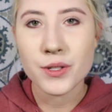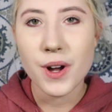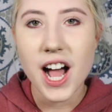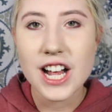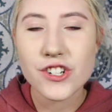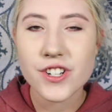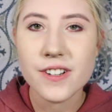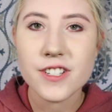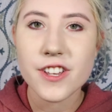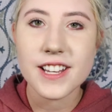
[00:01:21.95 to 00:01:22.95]
swatch,
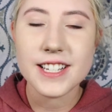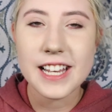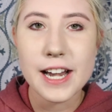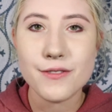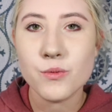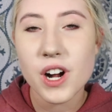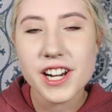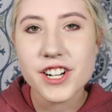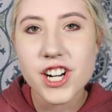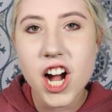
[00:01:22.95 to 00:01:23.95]
so you can decide if you
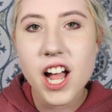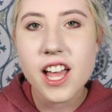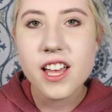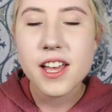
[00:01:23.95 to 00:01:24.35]
want it or not.